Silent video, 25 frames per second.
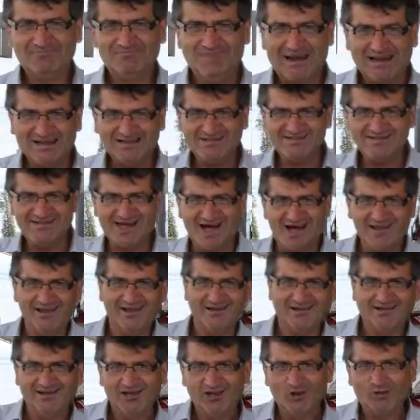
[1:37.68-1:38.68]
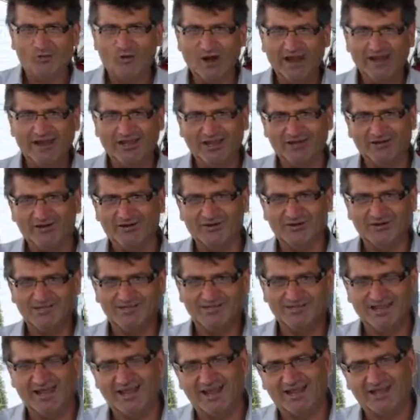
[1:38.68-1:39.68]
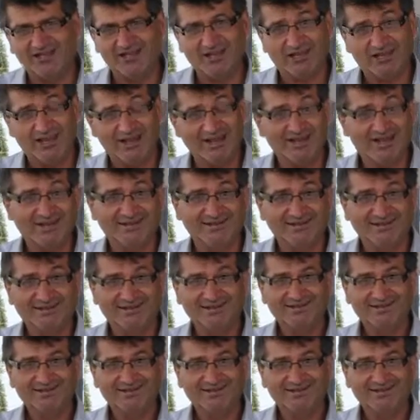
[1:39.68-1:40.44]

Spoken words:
balanced diet, 1 euro on his hand. You get it?